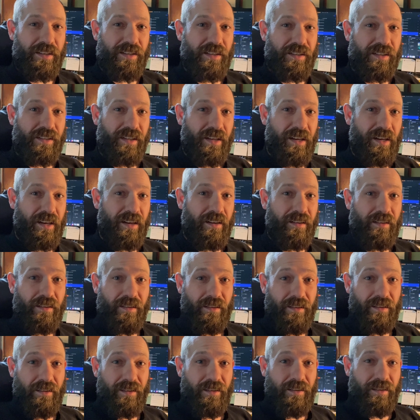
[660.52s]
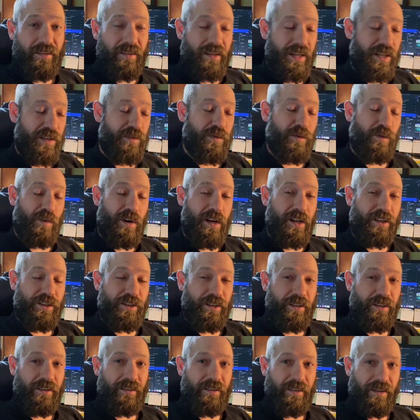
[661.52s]
to say thanks for
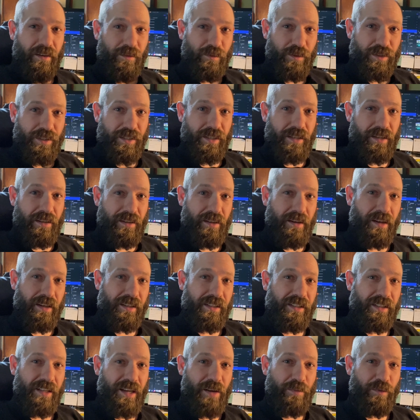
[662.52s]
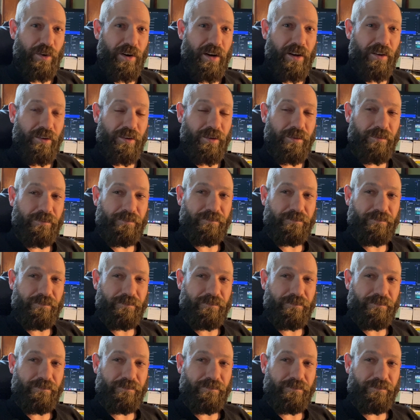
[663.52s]
watching, and we'll see you the next time around.